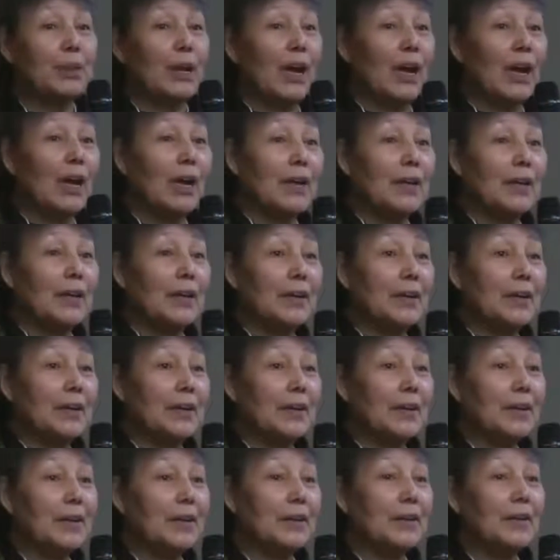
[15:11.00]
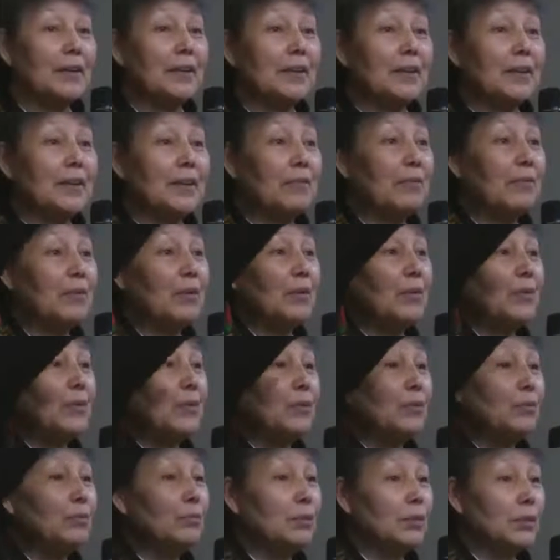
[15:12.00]
behind in, in different
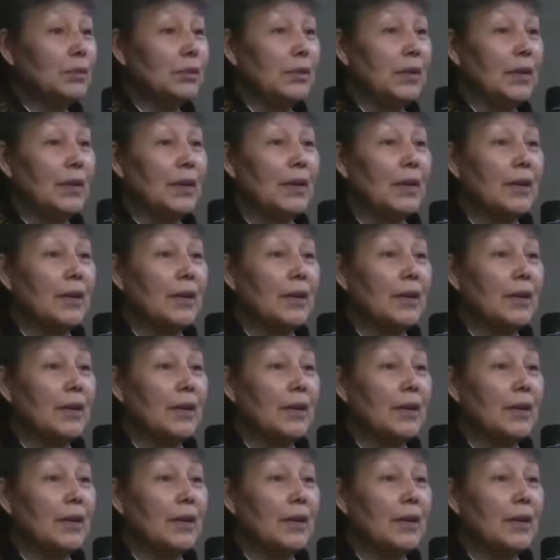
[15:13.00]
rooms.